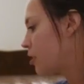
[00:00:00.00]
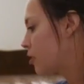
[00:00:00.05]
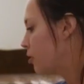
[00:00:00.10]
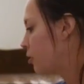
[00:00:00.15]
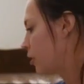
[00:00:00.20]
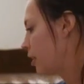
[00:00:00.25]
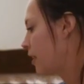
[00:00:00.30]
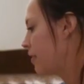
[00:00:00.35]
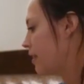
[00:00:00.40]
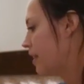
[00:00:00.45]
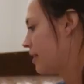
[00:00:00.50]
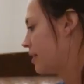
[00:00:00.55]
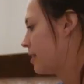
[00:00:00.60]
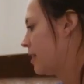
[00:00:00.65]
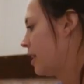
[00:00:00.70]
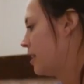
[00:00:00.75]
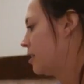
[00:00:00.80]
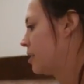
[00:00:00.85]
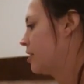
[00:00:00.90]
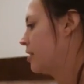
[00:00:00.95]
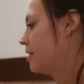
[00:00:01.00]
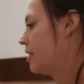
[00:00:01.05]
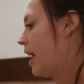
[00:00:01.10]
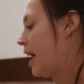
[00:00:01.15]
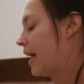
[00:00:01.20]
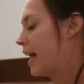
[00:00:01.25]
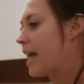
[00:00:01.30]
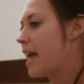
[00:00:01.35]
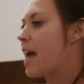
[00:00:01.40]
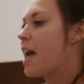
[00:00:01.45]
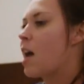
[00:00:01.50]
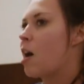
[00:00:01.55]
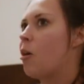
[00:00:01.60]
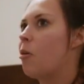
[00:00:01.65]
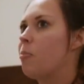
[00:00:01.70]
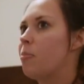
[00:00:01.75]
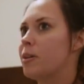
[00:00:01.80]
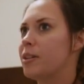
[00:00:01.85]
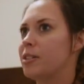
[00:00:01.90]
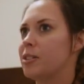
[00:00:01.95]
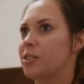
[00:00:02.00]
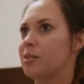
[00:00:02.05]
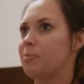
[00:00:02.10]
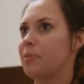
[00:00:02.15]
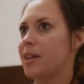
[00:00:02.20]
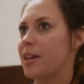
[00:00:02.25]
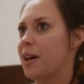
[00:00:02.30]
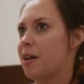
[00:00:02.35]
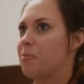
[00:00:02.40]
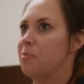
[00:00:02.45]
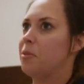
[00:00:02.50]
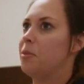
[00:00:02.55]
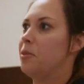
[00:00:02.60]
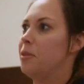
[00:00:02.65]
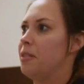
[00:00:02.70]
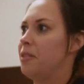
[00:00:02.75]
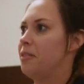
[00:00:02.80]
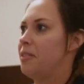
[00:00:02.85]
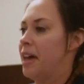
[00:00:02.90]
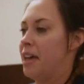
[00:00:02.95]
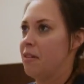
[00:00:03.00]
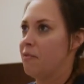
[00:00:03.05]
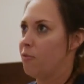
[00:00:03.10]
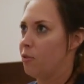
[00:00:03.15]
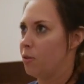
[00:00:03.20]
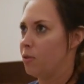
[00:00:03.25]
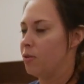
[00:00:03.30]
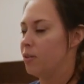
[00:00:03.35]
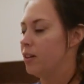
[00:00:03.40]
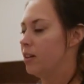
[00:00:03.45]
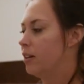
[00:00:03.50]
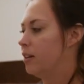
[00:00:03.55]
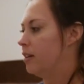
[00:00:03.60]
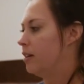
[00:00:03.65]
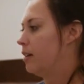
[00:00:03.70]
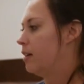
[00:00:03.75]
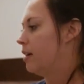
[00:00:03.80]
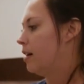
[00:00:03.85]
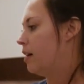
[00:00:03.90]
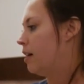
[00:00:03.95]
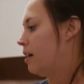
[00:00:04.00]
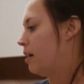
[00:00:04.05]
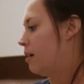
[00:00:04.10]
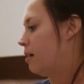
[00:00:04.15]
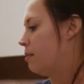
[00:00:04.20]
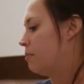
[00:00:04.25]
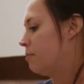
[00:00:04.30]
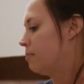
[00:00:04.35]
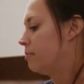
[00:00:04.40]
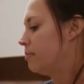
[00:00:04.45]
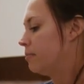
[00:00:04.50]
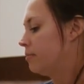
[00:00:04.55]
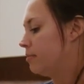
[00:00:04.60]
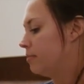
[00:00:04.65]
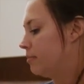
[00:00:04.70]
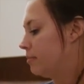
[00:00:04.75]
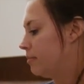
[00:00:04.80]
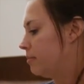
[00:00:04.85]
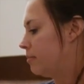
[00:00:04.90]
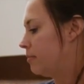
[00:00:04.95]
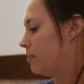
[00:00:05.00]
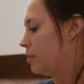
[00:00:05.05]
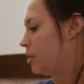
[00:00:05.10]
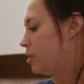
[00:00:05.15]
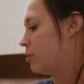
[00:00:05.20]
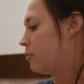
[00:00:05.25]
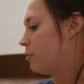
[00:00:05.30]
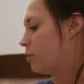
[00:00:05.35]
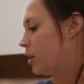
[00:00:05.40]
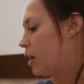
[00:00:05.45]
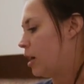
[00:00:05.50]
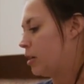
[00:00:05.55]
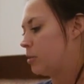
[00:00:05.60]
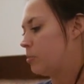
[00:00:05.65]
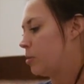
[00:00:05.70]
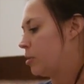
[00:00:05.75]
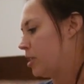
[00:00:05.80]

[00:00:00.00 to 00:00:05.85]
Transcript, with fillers: I just look at this and I just I can't help but just be humble and thankful. Um just for God's